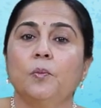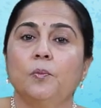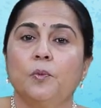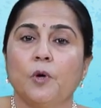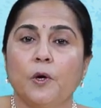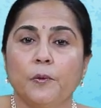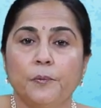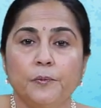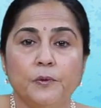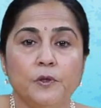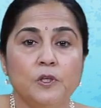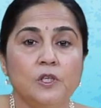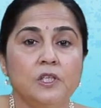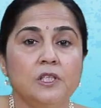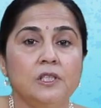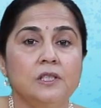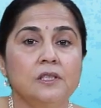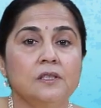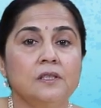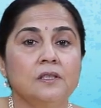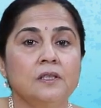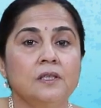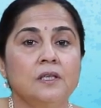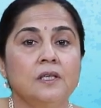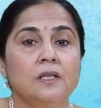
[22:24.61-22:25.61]

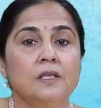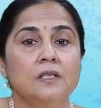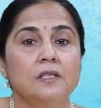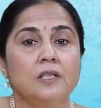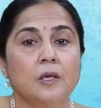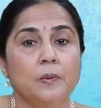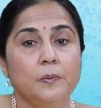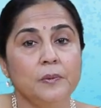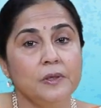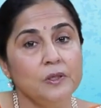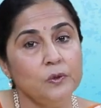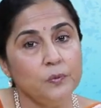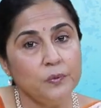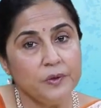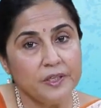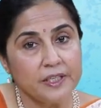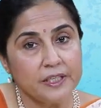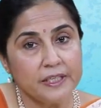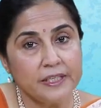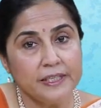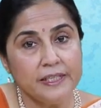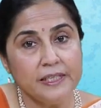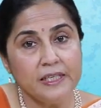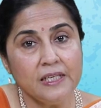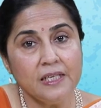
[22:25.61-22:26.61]
popular Tamil
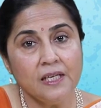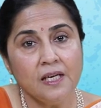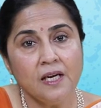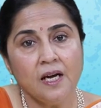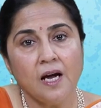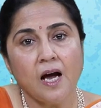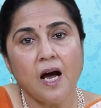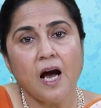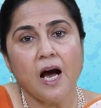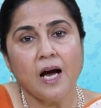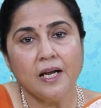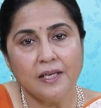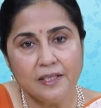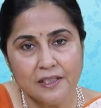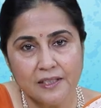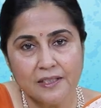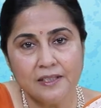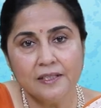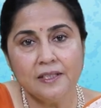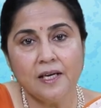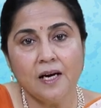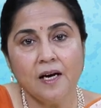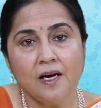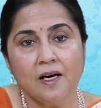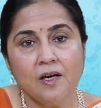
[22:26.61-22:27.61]
weekly
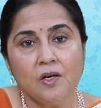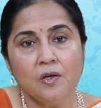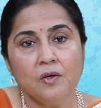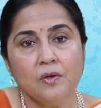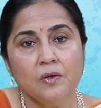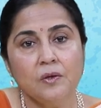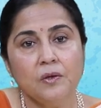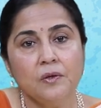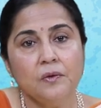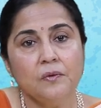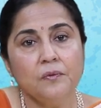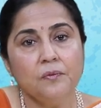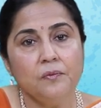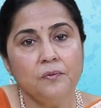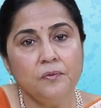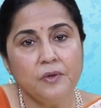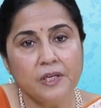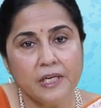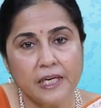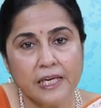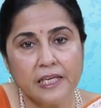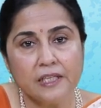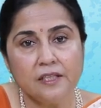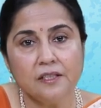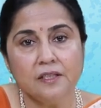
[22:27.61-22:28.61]
Ananda
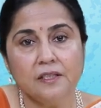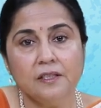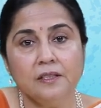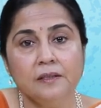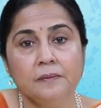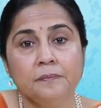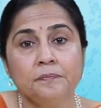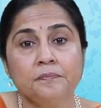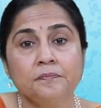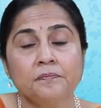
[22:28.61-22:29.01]
Viketan.